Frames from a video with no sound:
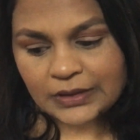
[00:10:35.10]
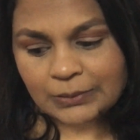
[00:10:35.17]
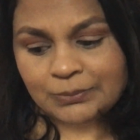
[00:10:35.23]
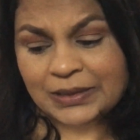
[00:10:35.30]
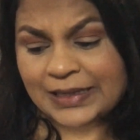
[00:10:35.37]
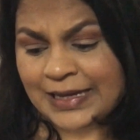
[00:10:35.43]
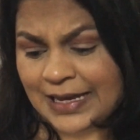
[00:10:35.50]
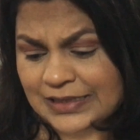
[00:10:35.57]

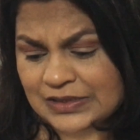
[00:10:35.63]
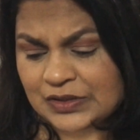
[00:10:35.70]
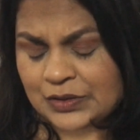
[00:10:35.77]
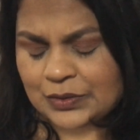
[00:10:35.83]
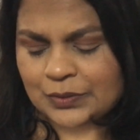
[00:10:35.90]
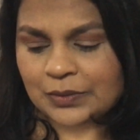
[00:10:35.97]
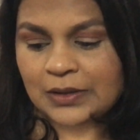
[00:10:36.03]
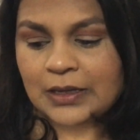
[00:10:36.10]
But yeah,
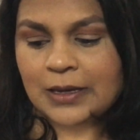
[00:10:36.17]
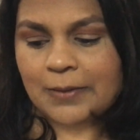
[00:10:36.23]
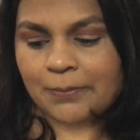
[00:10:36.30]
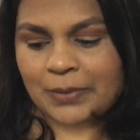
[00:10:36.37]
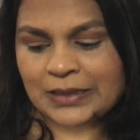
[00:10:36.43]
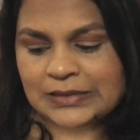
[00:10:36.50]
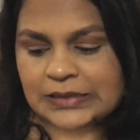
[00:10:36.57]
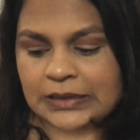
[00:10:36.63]
so
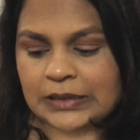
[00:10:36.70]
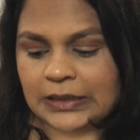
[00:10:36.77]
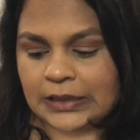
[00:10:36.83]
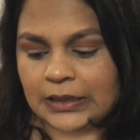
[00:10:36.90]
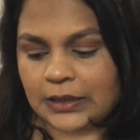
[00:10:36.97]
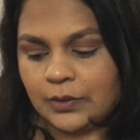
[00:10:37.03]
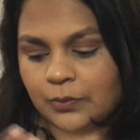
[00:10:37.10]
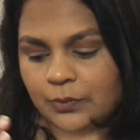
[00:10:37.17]

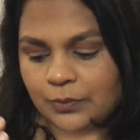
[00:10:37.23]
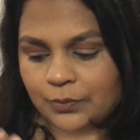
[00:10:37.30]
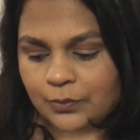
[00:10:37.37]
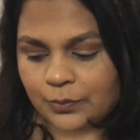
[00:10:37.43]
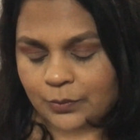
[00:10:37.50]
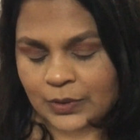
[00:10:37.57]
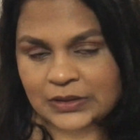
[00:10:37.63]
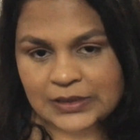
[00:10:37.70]
basically,
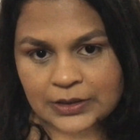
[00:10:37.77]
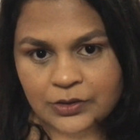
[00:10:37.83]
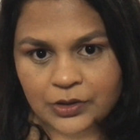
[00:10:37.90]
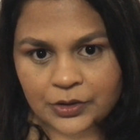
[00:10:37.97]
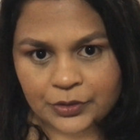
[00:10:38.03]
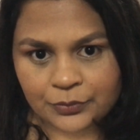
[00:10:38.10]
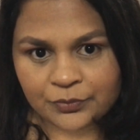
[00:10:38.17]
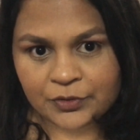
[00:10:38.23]
when I got
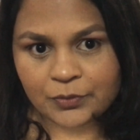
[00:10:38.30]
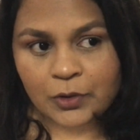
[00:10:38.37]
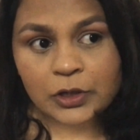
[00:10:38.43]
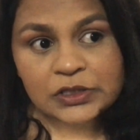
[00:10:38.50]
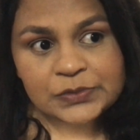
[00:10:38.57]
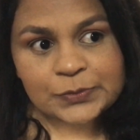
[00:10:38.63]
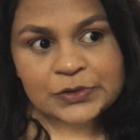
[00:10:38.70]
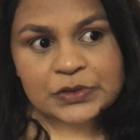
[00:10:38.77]
home from
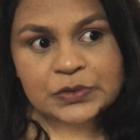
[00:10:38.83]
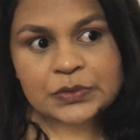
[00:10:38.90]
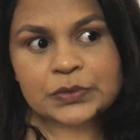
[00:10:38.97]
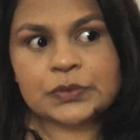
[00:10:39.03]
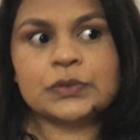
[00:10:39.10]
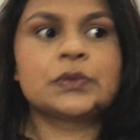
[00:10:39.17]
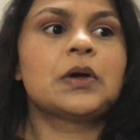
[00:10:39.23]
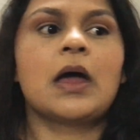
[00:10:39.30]

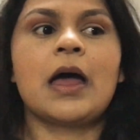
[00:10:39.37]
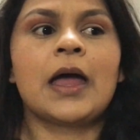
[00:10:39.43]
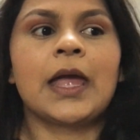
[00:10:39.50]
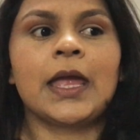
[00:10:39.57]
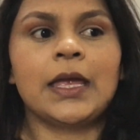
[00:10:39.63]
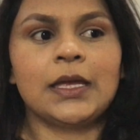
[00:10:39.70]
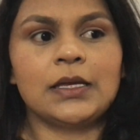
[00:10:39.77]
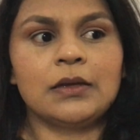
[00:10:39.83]
hospital,
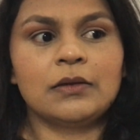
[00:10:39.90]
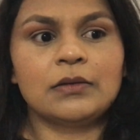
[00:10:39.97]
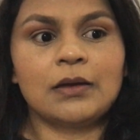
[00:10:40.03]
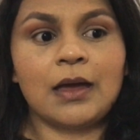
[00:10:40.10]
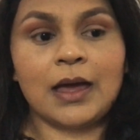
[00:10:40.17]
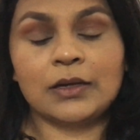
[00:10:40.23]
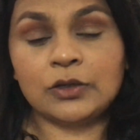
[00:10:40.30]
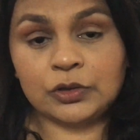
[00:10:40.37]
I
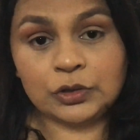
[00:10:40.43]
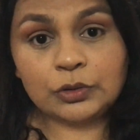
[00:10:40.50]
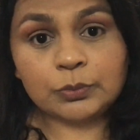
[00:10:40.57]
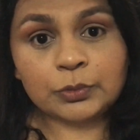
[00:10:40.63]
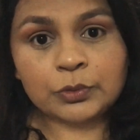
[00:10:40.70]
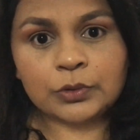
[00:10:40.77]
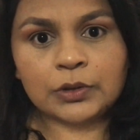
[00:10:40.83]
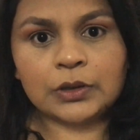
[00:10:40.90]
had a
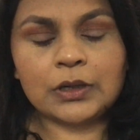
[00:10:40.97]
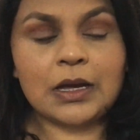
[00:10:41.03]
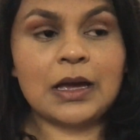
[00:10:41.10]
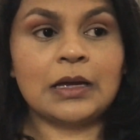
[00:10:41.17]
newborn.